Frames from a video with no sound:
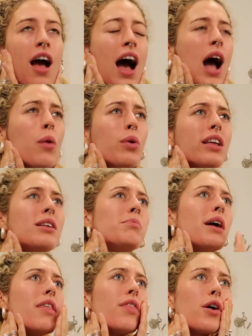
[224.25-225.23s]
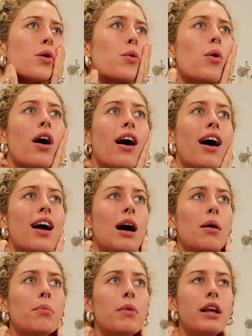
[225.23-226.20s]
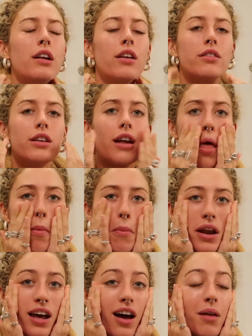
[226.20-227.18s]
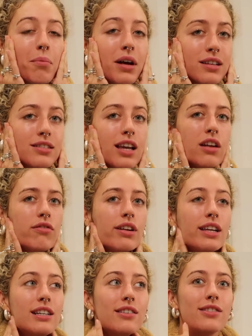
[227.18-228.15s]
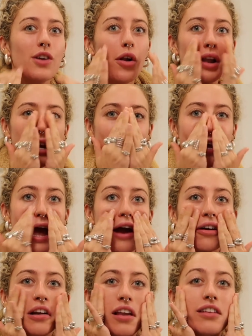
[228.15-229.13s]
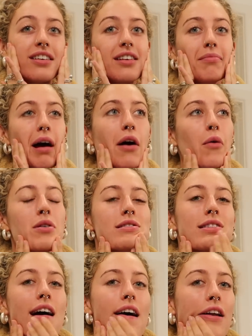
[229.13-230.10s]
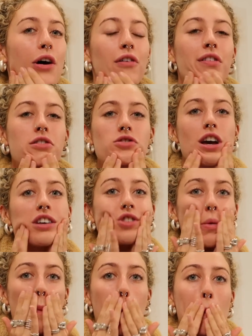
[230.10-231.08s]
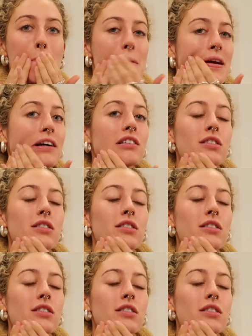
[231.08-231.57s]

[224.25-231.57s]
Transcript: I will admit though, I am in London at the minute and my skin really does not like the air in London. I always get a lot of congestion when I'm here,